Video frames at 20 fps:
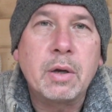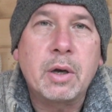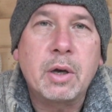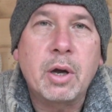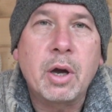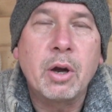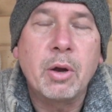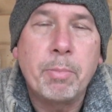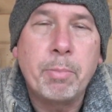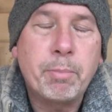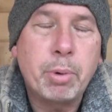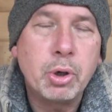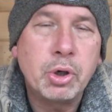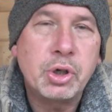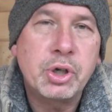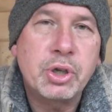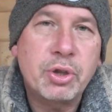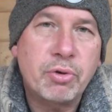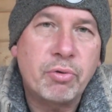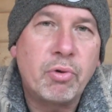going to
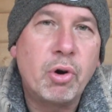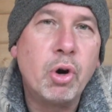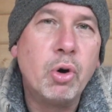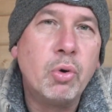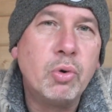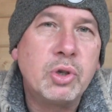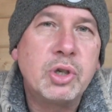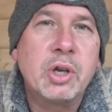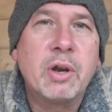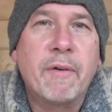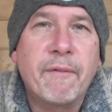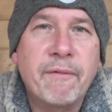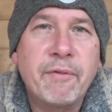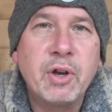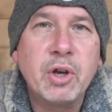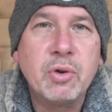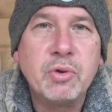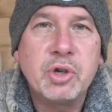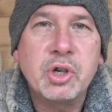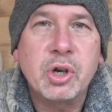push through to the
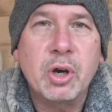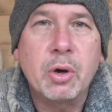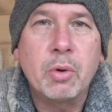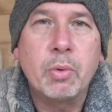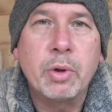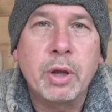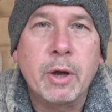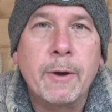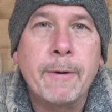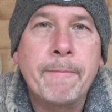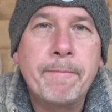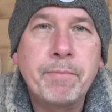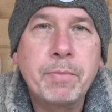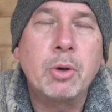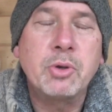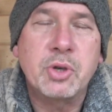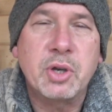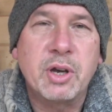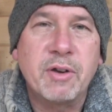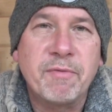future with a
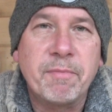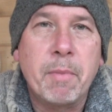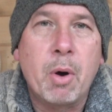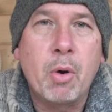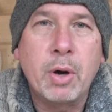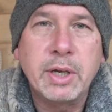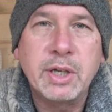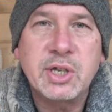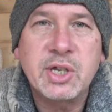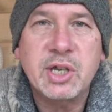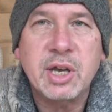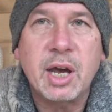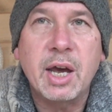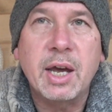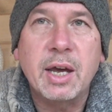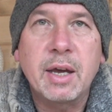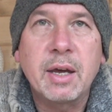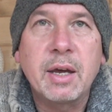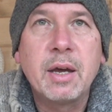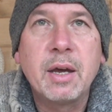positive
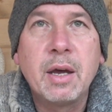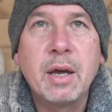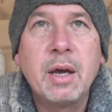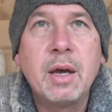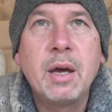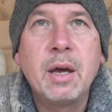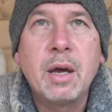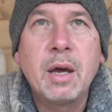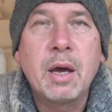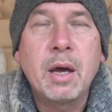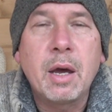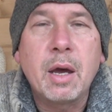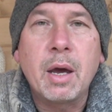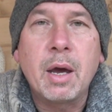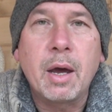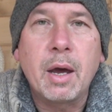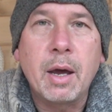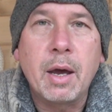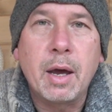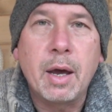mindset
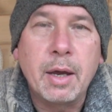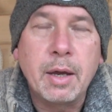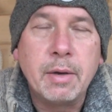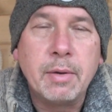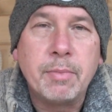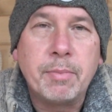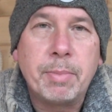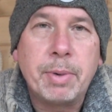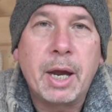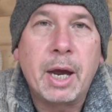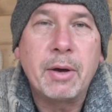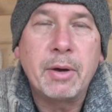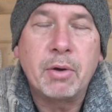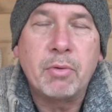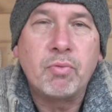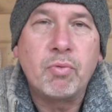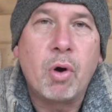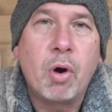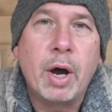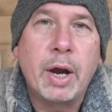and be able to
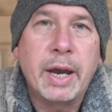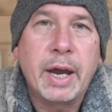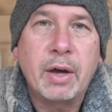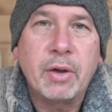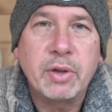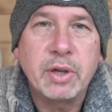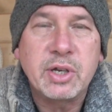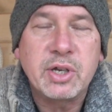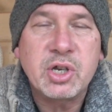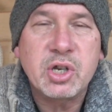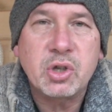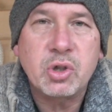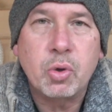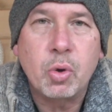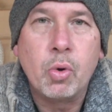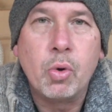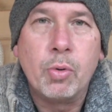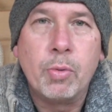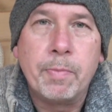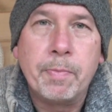ride out this
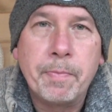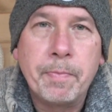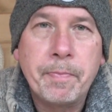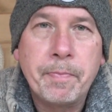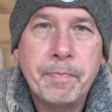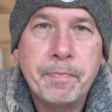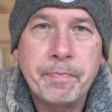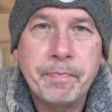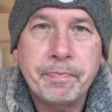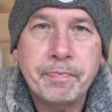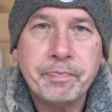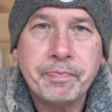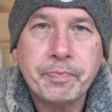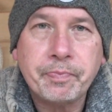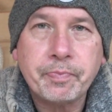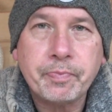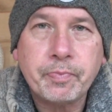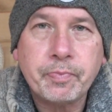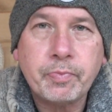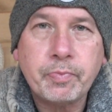storm.
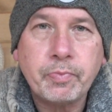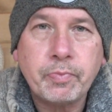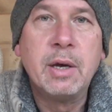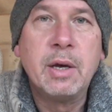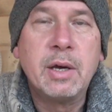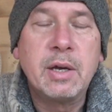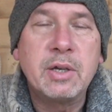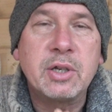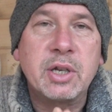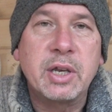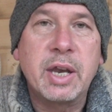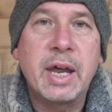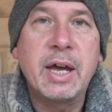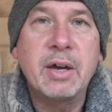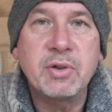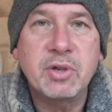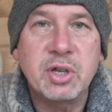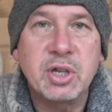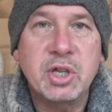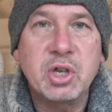So
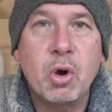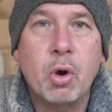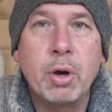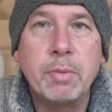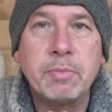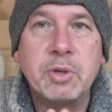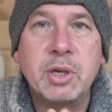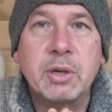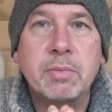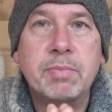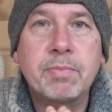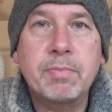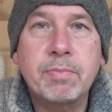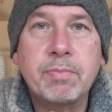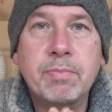now's the time to,